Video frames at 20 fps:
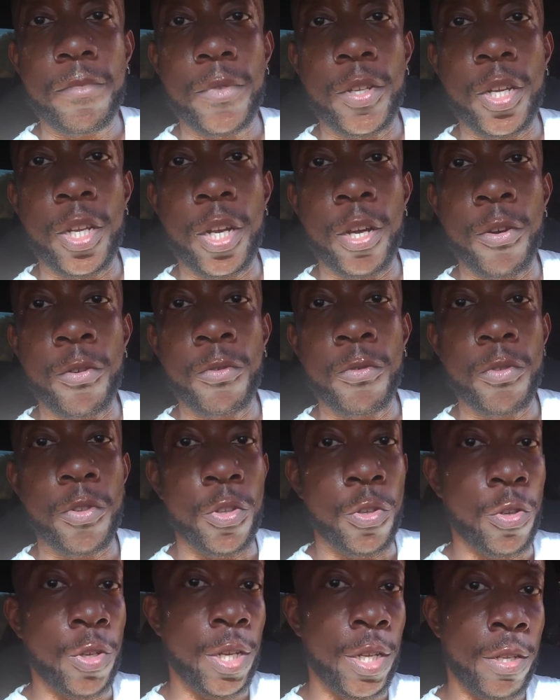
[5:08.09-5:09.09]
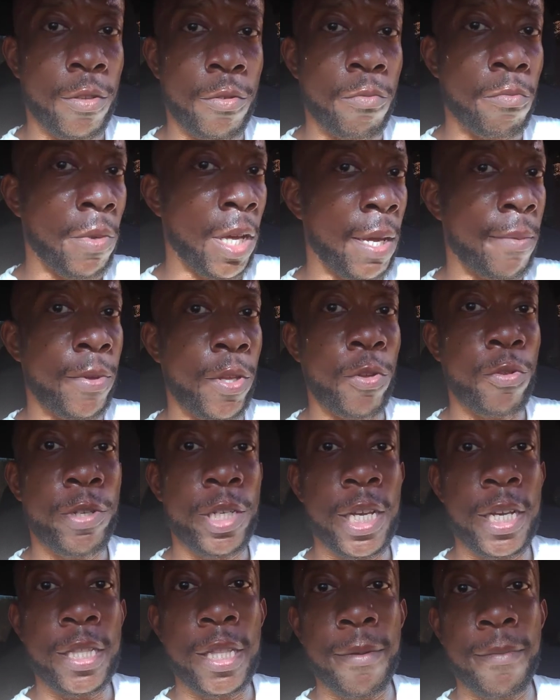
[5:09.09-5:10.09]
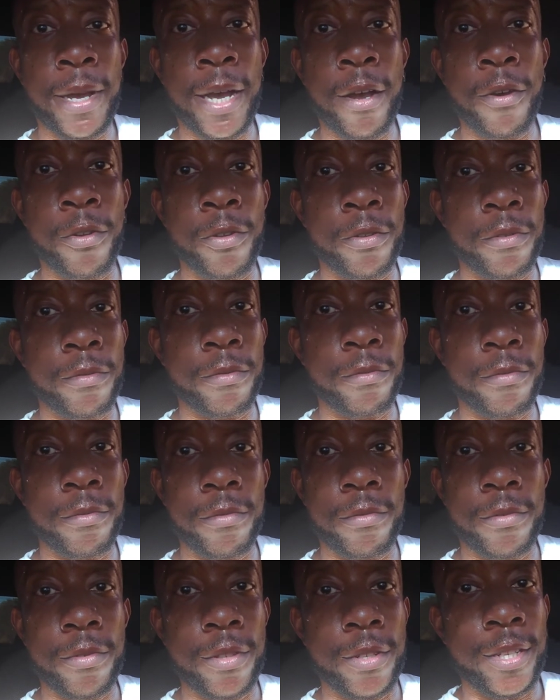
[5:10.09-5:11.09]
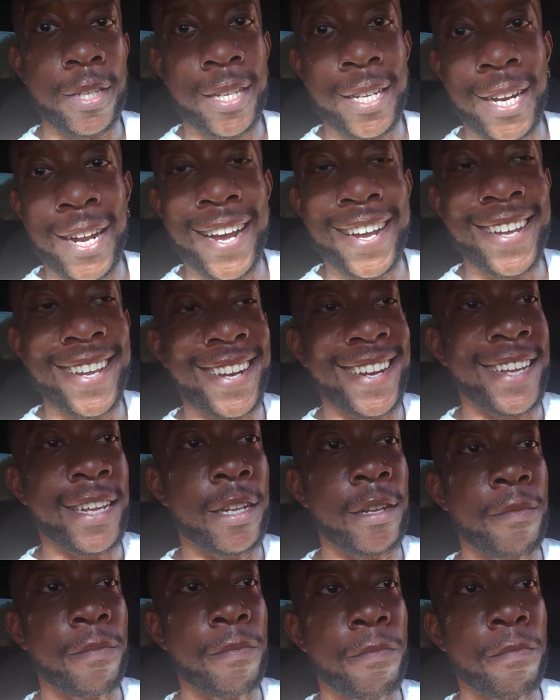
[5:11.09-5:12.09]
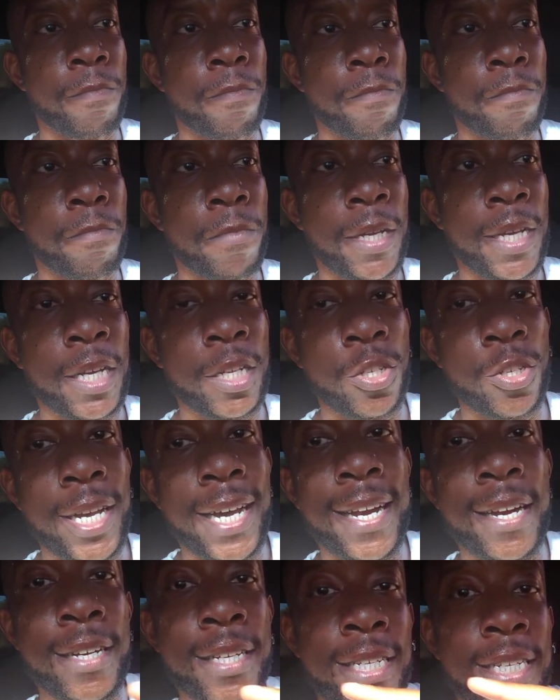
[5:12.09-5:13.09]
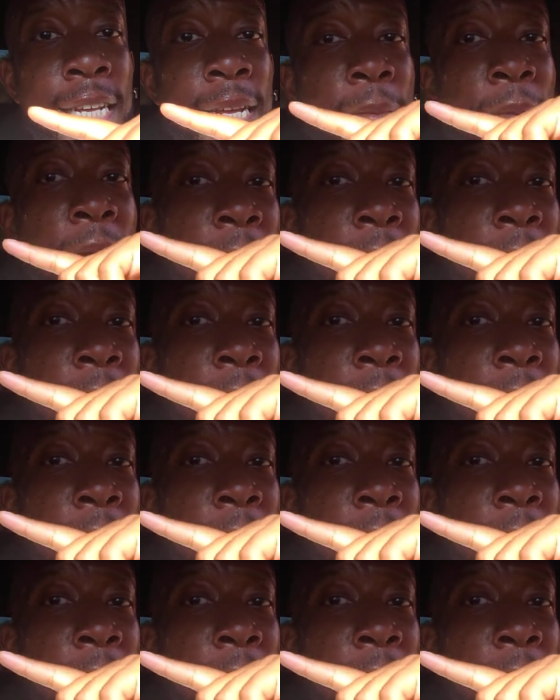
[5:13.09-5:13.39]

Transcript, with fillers: You know, you get, maybe you take them out, and I get it, because you got to understand